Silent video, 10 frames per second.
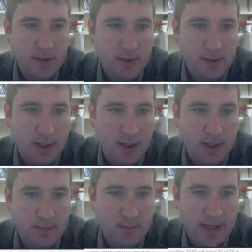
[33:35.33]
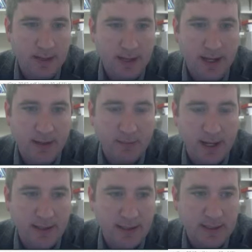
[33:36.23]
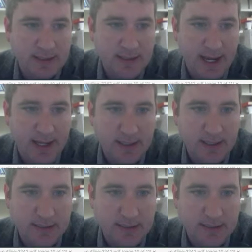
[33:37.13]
I can write this as,